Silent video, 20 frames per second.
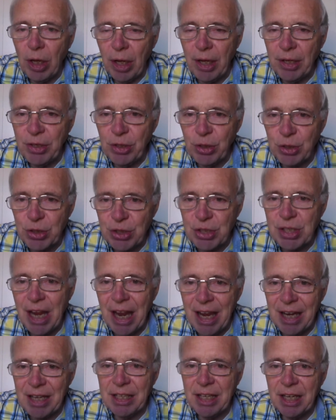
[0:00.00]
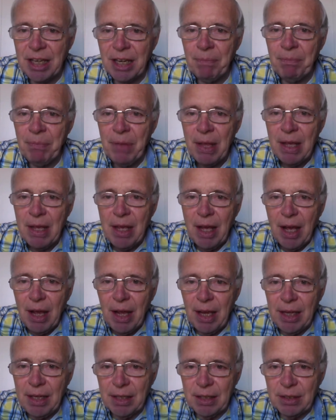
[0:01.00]
understanding
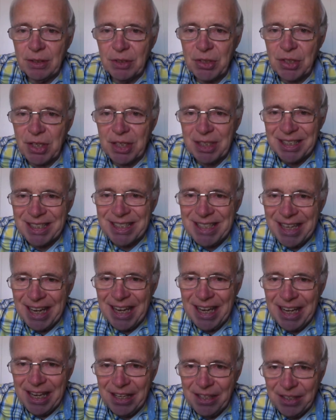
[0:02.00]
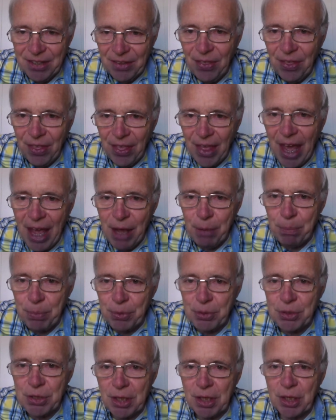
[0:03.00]
is contained in that
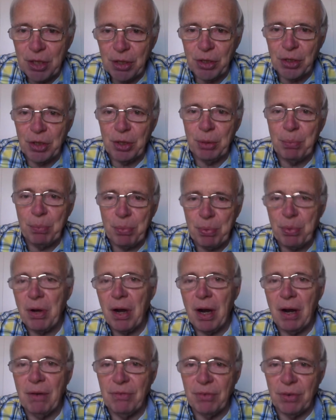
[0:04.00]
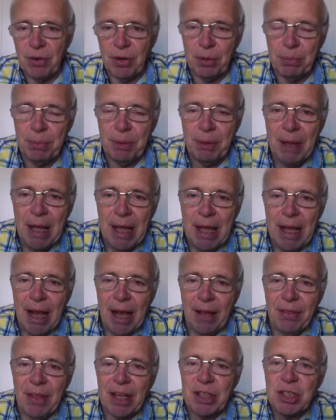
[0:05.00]
particular proverb.
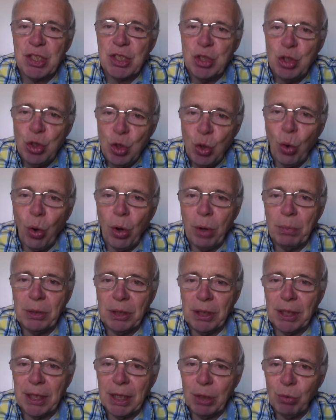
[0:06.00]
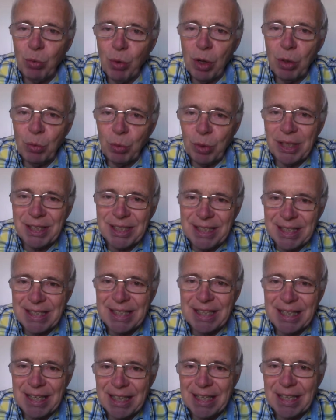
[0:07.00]
And that's normally what we
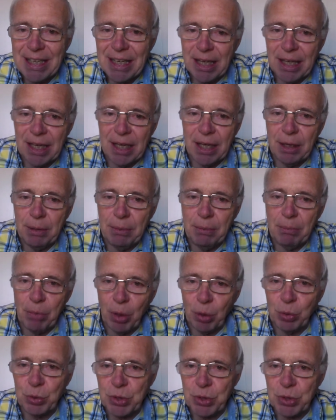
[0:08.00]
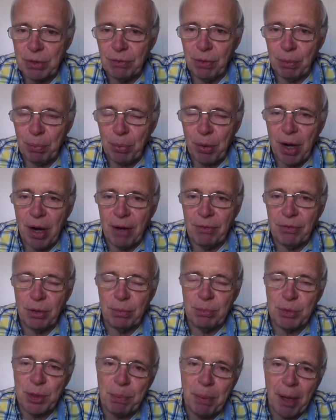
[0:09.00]
see in most of the
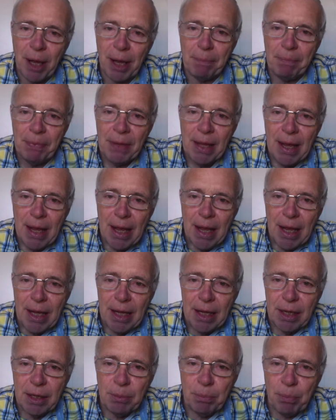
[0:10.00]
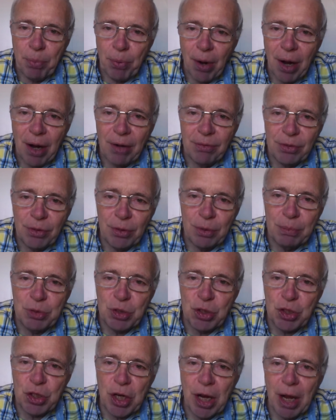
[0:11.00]
Proverbs. But in
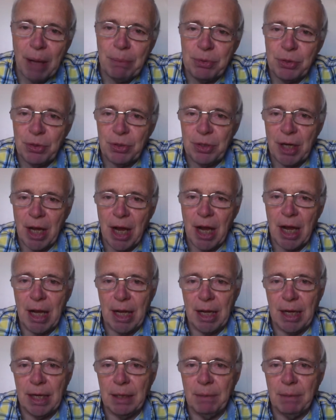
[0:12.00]
Proverbs chapter 9,